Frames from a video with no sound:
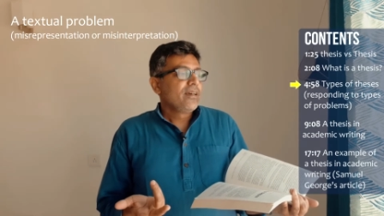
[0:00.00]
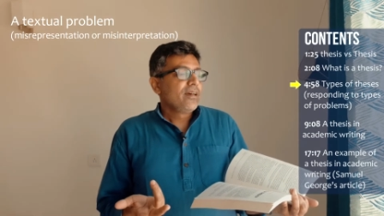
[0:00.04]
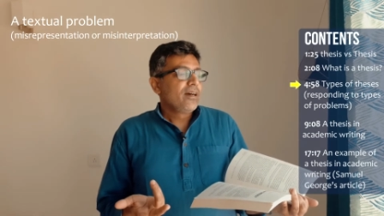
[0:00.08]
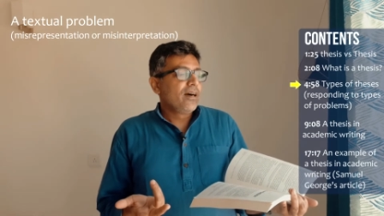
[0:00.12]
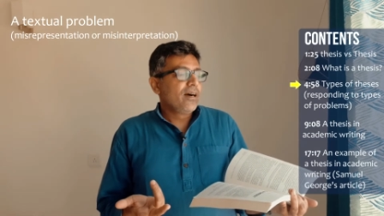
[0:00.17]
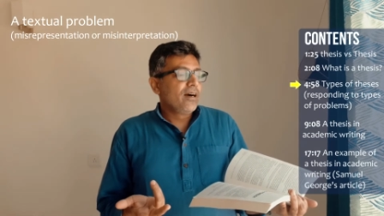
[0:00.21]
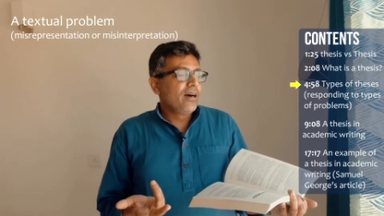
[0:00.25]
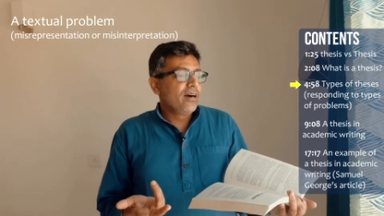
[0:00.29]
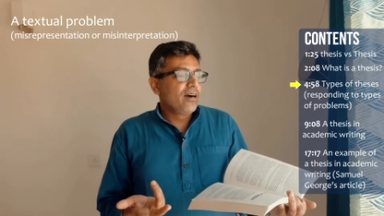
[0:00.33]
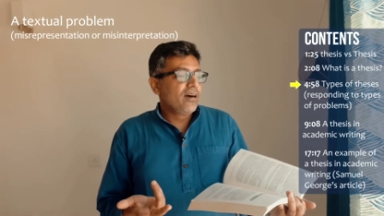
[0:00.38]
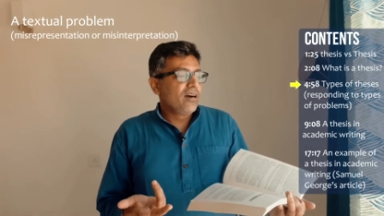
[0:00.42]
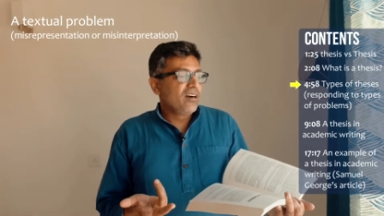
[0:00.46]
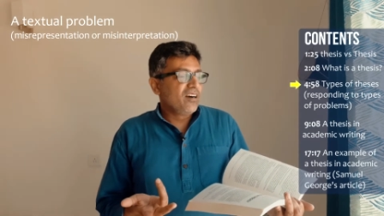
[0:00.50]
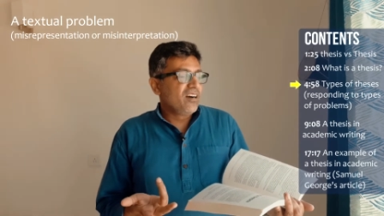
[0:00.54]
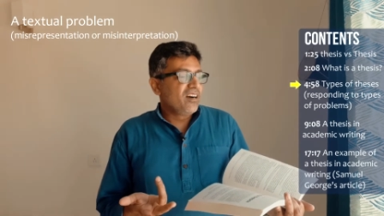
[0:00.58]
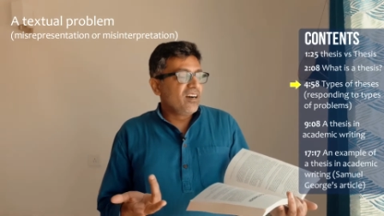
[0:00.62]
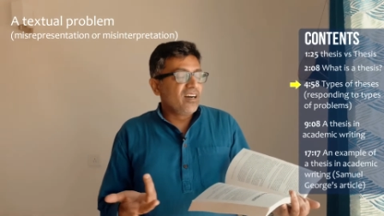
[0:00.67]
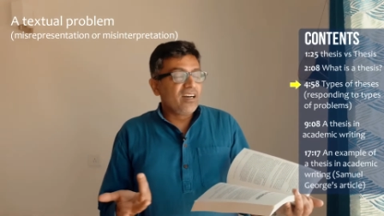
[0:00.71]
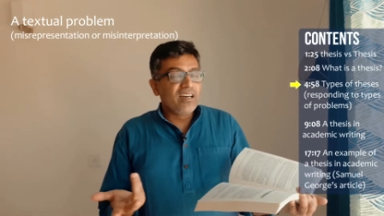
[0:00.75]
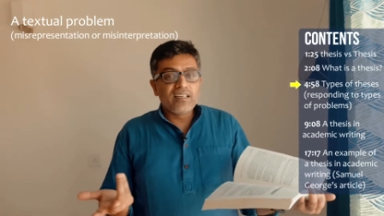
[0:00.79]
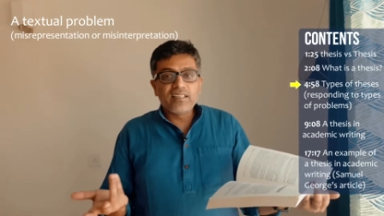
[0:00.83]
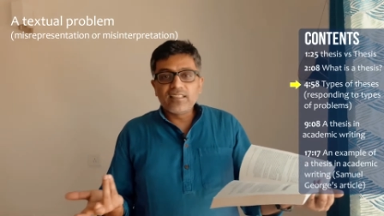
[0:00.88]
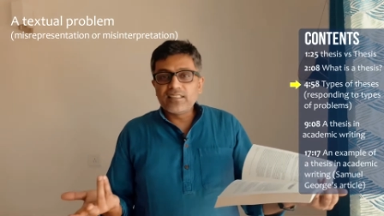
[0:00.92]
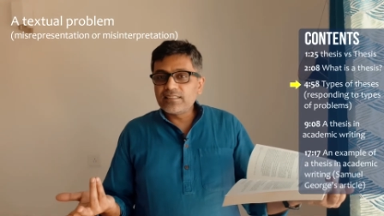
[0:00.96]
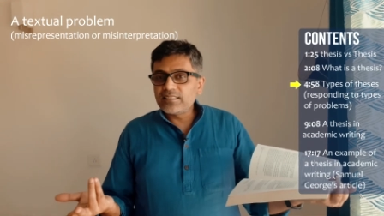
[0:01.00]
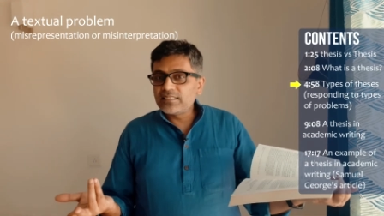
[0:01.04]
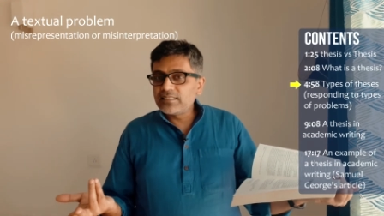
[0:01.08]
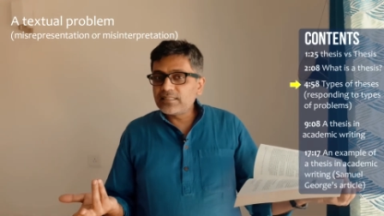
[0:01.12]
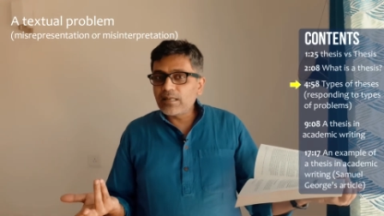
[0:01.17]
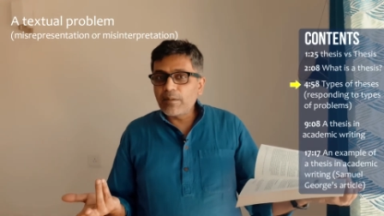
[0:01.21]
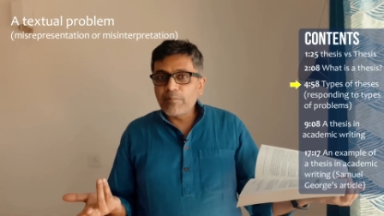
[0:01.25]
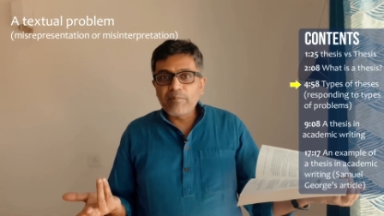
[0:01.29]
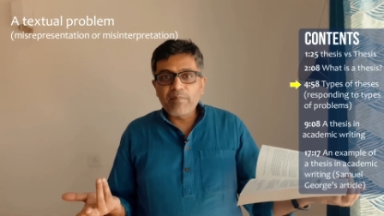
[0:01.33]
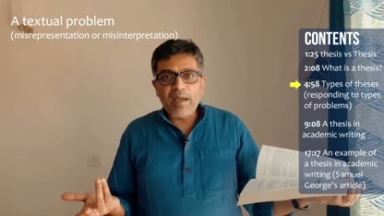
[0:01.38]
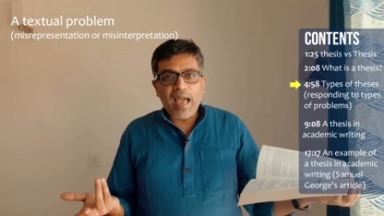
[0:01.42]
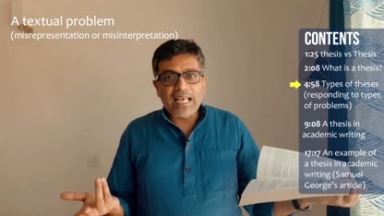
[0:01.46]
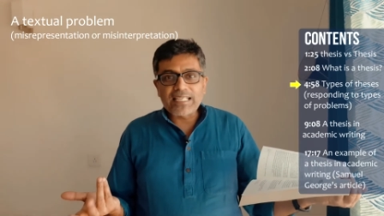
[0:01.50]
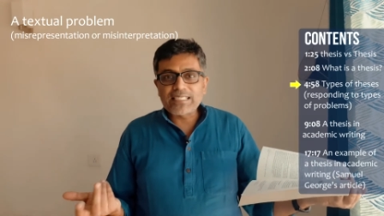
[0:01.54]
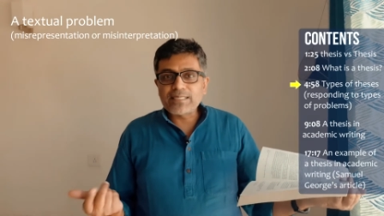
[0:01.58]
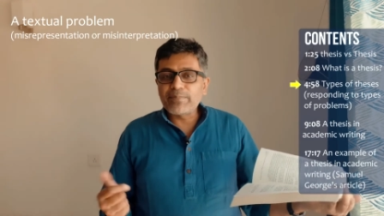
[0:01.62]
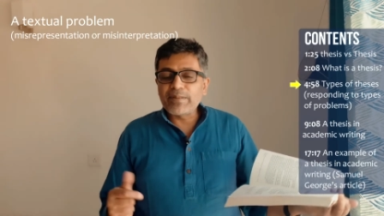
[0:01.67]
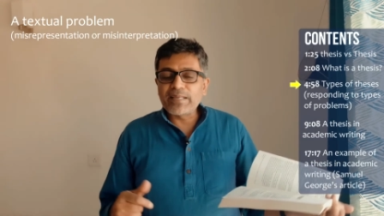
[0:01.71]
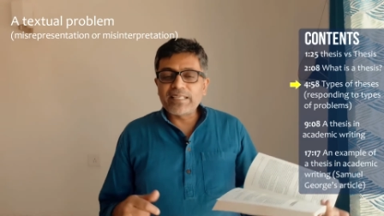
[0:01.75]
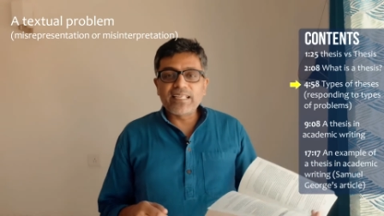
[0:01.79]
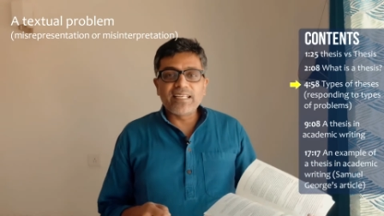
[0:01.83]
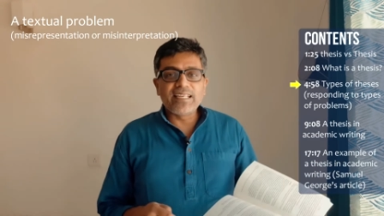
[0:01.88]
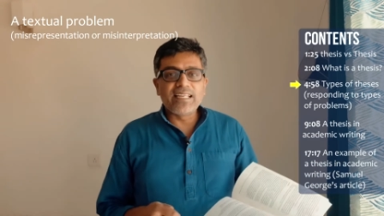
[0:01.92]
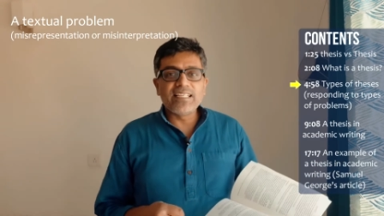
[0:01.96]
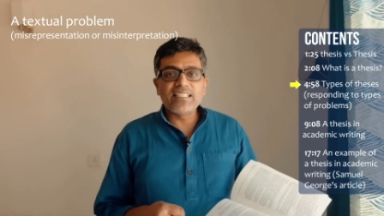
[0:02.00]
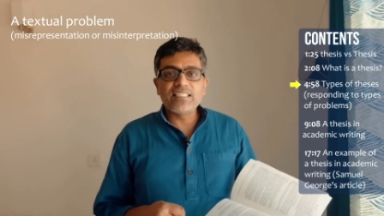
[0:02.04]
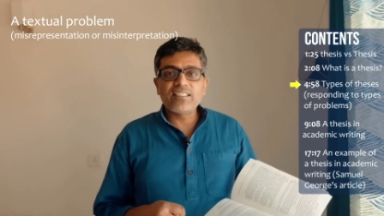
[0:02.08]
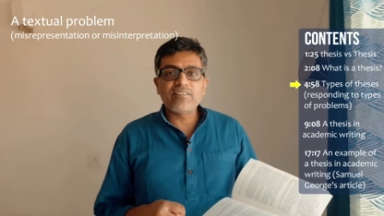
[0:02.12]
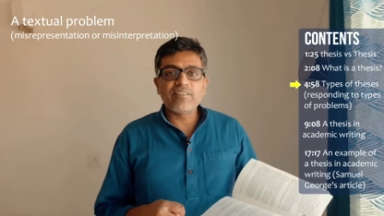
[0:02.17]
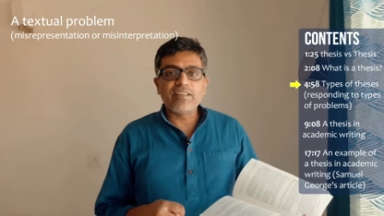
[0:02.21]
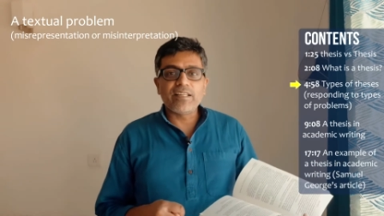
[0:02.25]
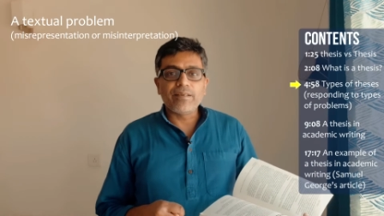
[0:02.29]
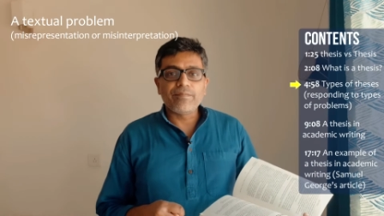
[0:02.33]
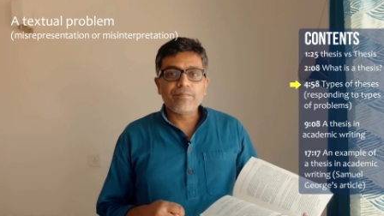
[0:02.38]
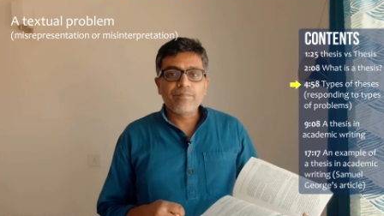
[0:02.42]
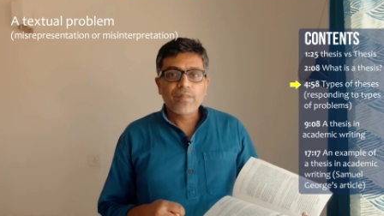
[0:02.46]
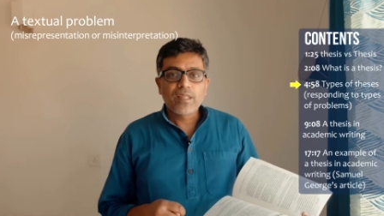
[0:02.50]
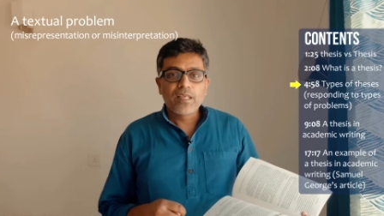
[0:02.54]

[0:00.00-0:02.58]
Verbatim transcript: uh, some aspect in history.